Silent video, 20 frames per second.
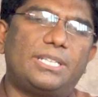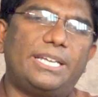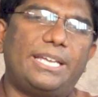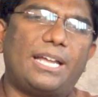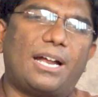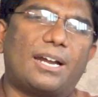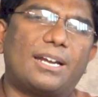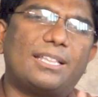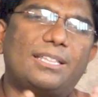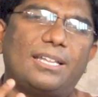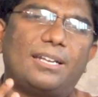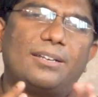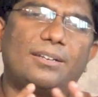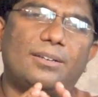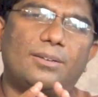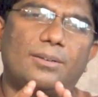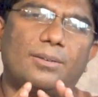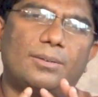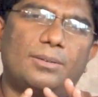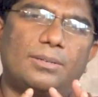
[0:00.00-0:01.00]

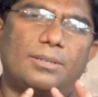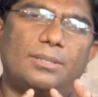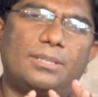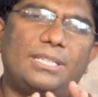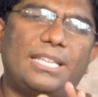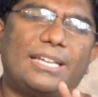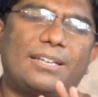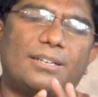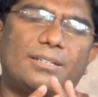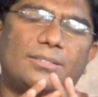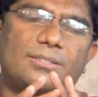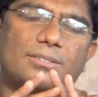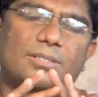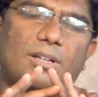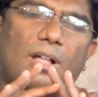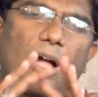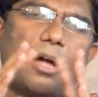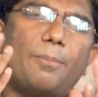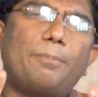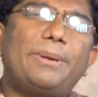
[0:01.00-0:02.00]
there is
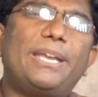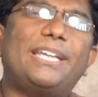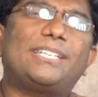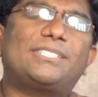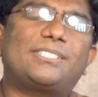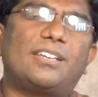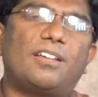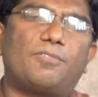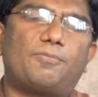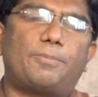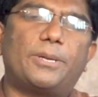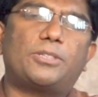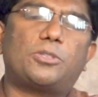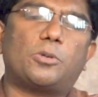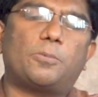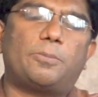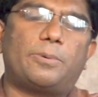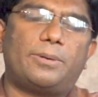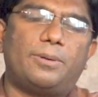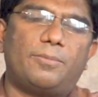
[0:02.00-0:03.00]
combination of
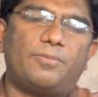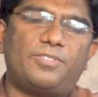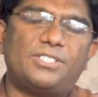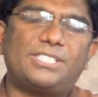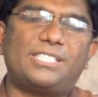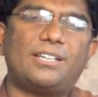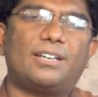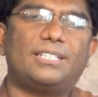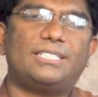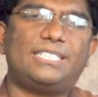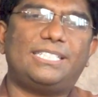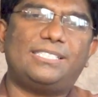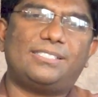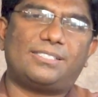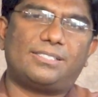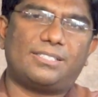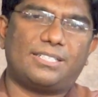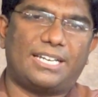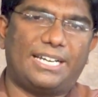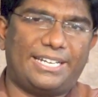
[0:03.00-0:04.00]
pathophysiology
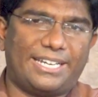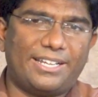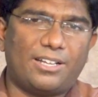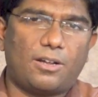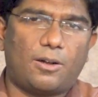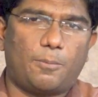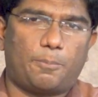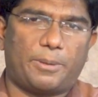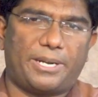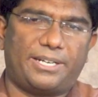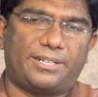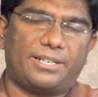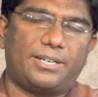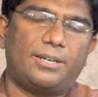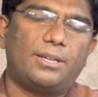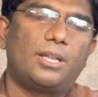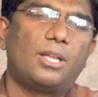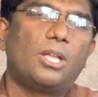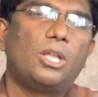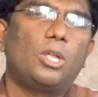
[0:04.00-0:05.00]
is getting operated.